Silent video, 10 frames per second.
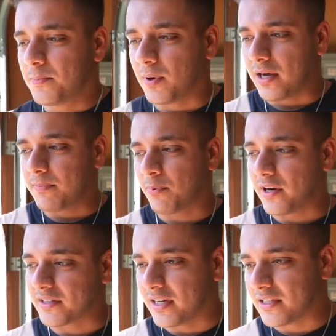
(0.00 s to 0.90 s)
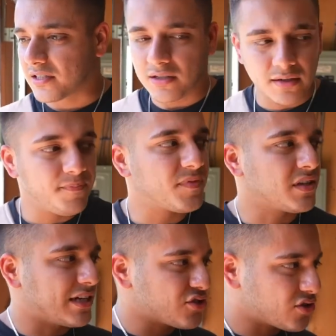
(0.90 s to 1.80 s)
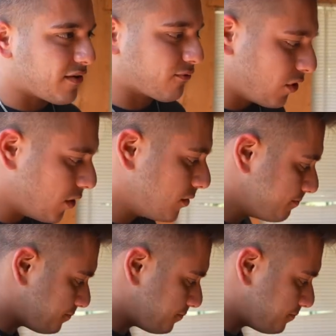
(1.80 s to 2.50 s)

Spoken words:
But point is, Legends Off-Road,